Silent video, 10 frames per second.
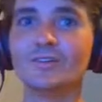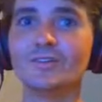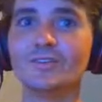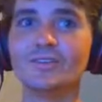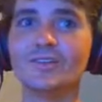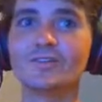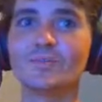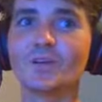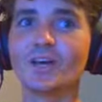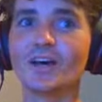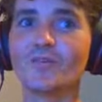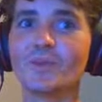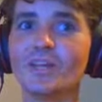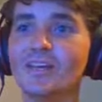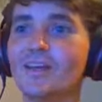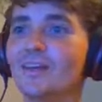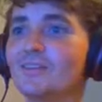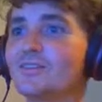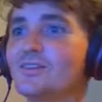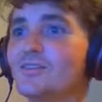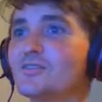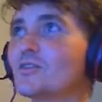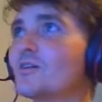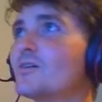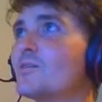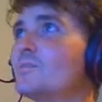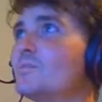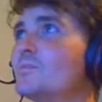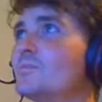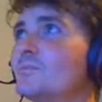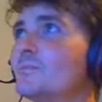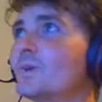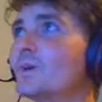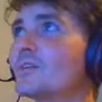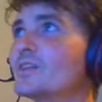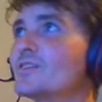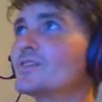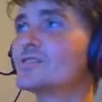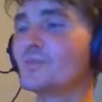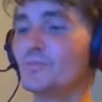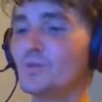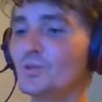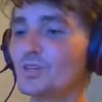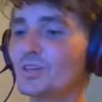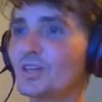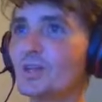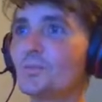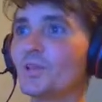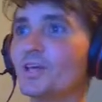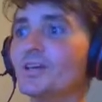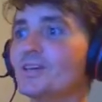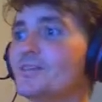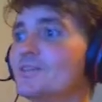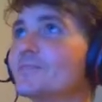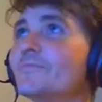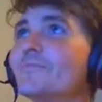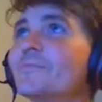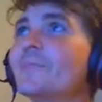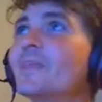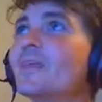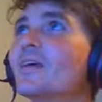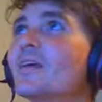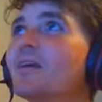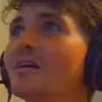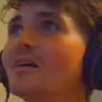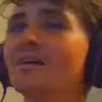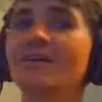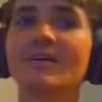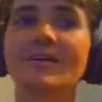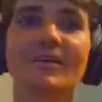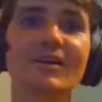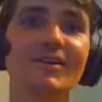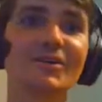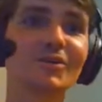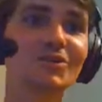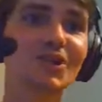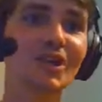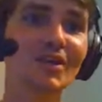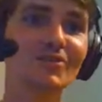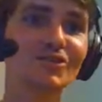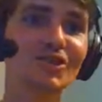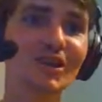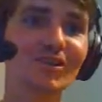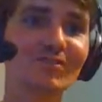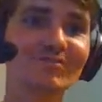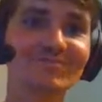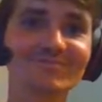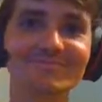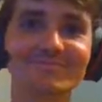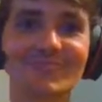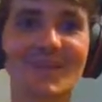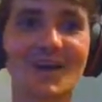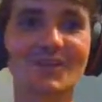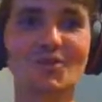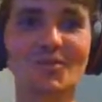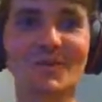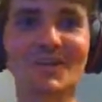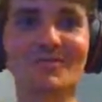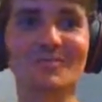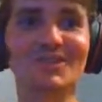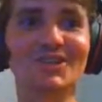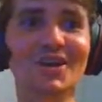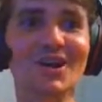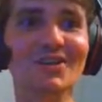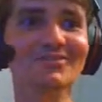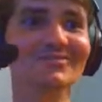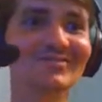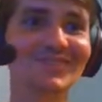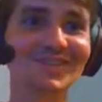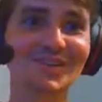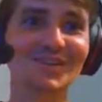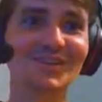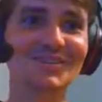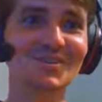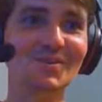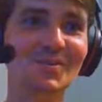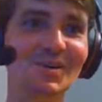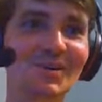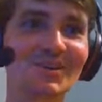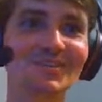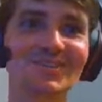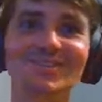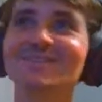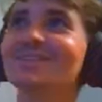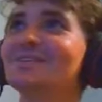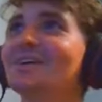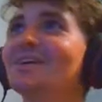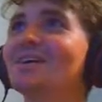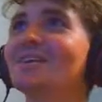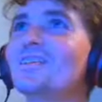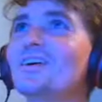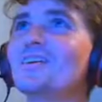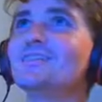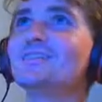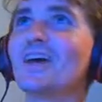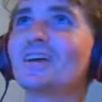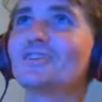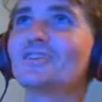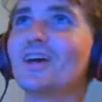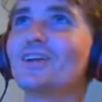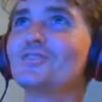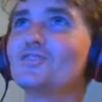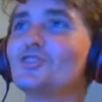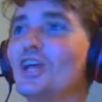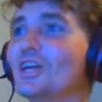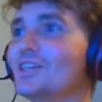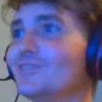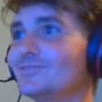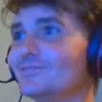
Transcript: to see some comedy and see some or listen to some music that he plays, uh, you can check out his channel. I told him I'd give him a shout out. So uh, there is Zach Schneider's channel.